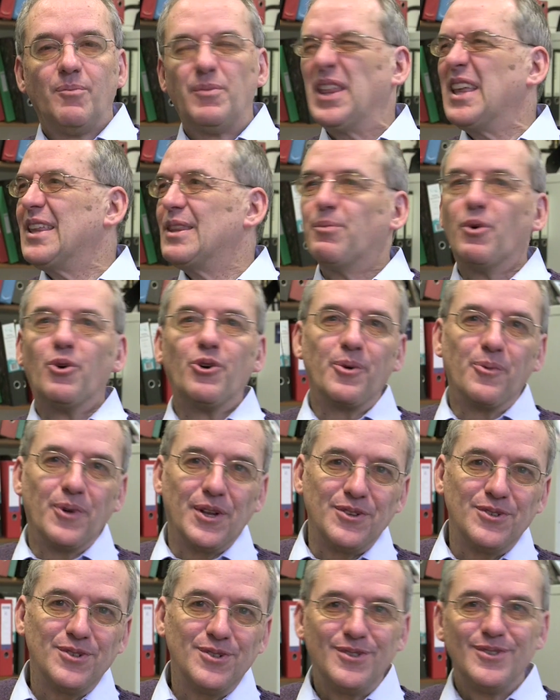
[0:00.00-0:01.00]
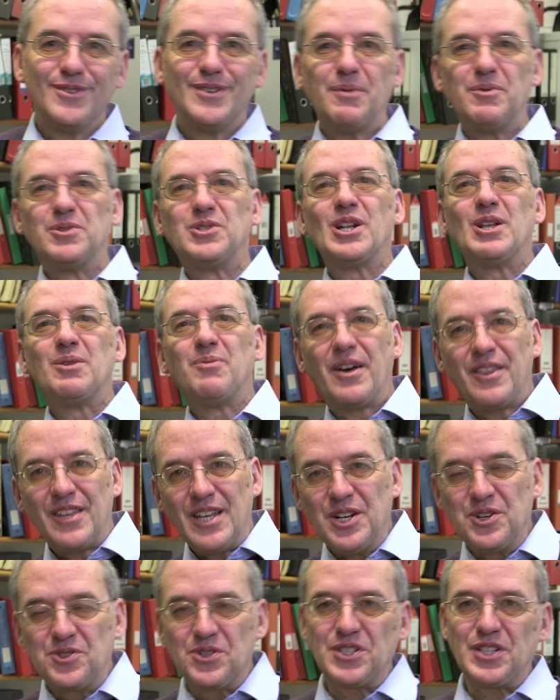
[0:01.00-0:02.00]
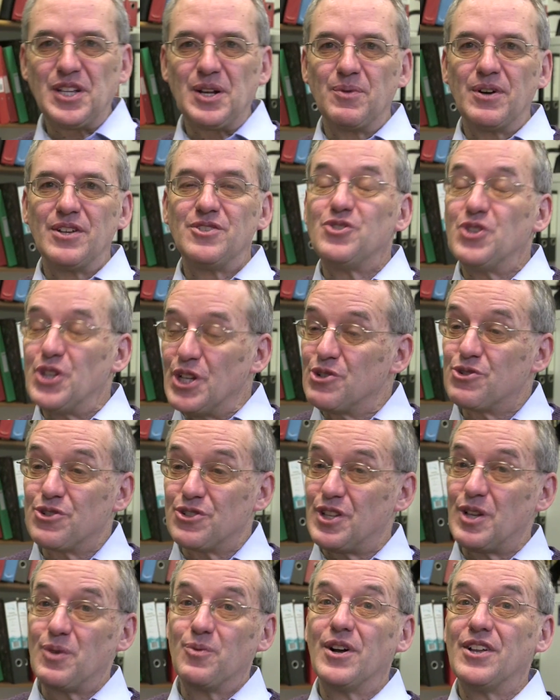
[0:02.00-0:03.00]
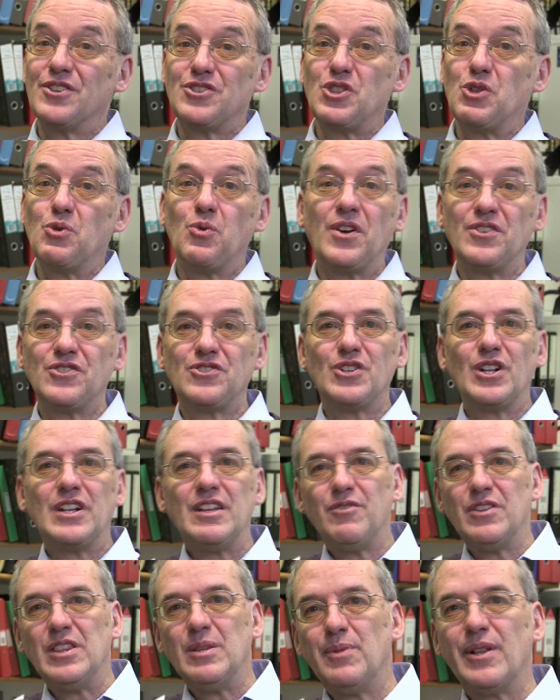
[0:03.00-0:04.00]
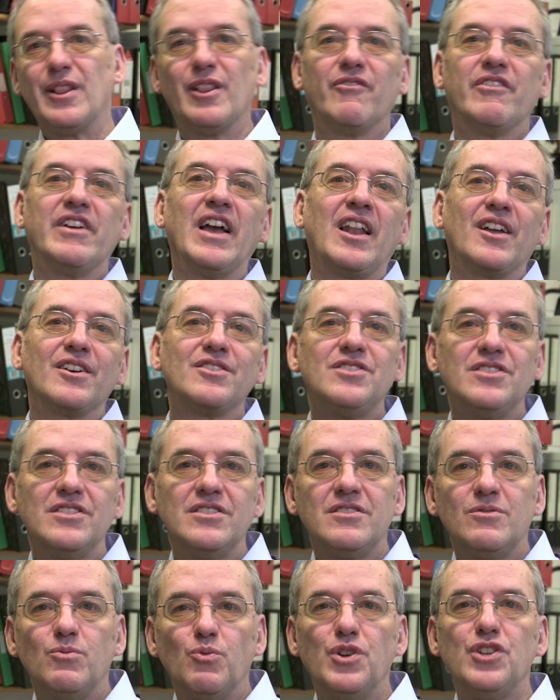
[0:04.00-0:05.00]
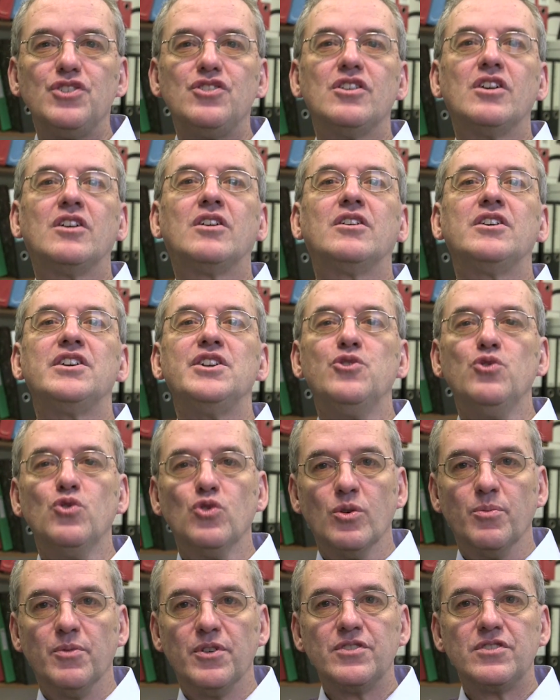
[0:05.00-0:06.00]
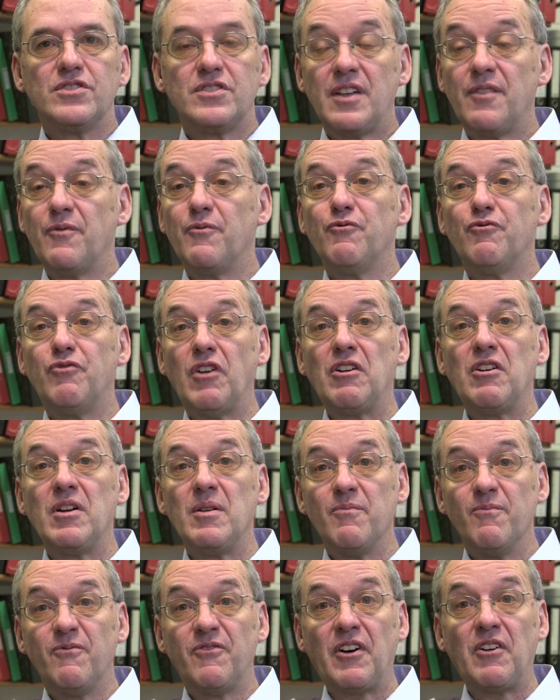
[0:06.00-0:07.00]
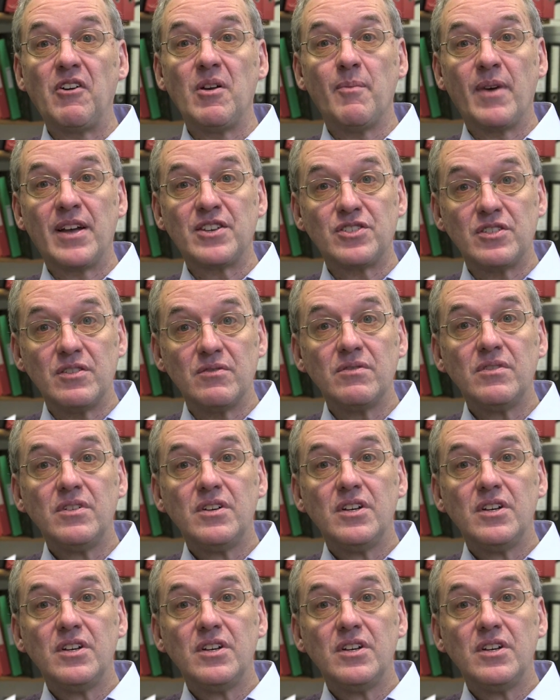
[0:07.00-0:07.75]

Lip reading: But they're the boring ones. Let me tell you about the interesting ones. The interesting ones are the ones that live in the middle of galaxies, which are enormous. They're very, very massive.